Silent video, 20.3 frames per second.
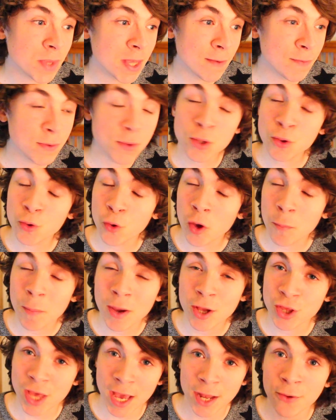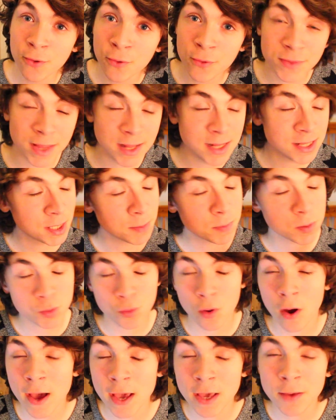If you enjoy my channel then
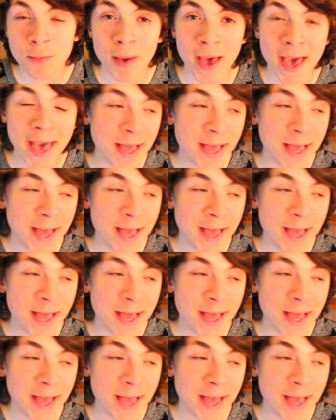subscribe